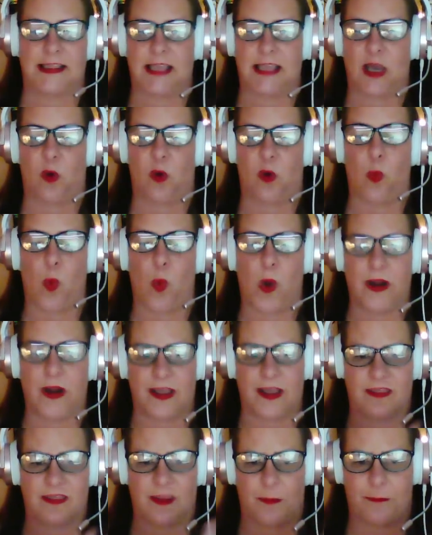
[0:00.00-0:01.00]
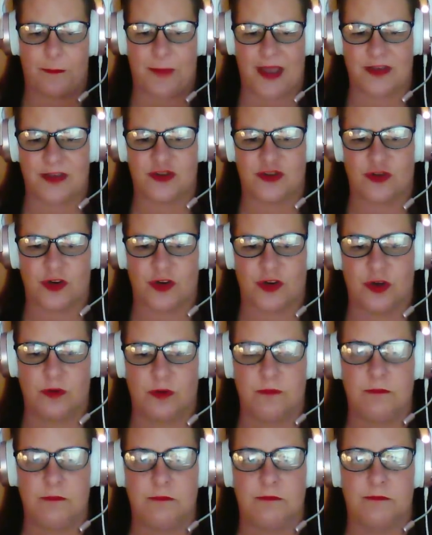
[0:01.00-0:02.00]
I think one in the
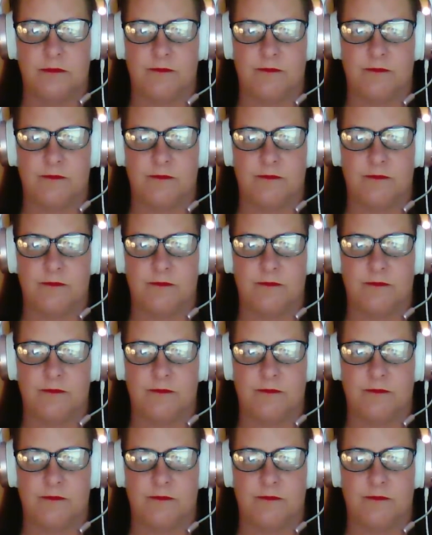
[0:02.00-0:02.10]
bedroom.